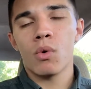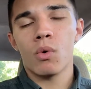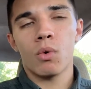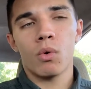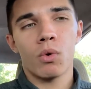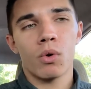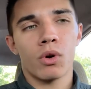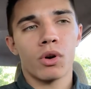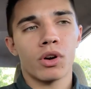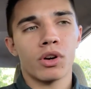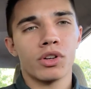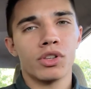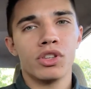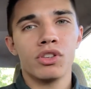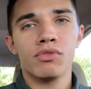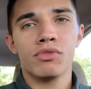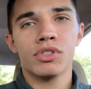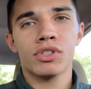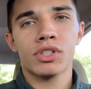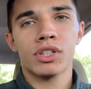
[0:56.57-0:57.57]
or
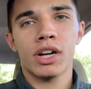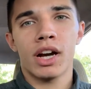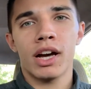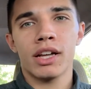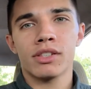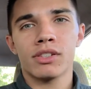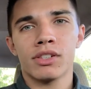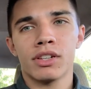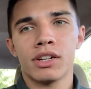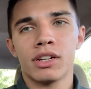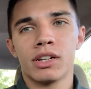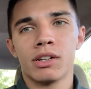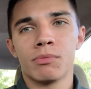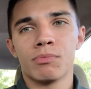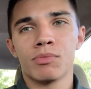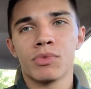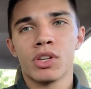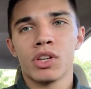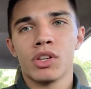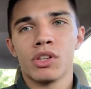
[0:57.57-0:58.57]
you just got
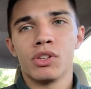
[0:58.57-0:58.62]
some